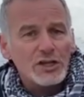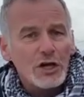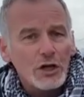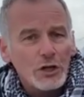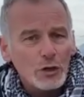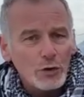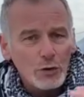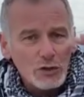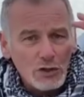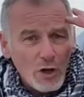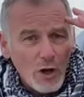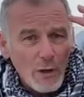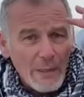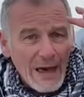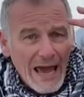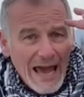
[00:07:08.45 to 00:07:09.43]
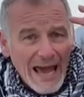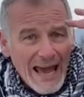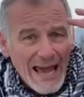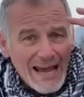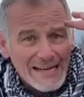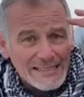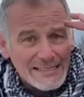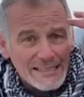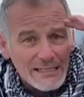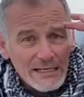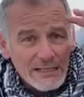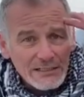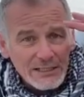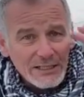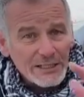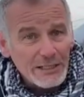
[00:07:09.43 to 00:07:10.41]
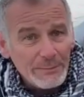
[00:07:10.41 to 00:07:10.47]
Who's got the head to
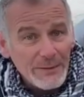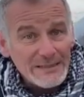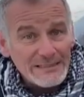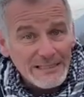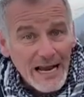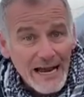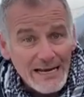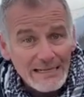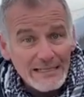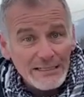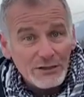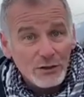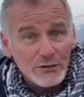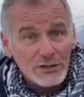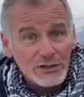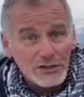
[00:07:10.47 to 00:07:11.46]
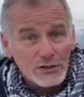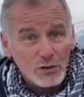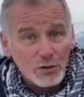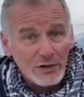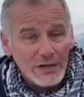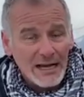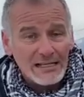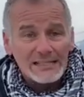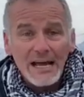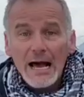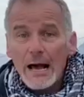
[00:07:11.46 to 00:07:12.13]
keep it tidy on the snow and ice,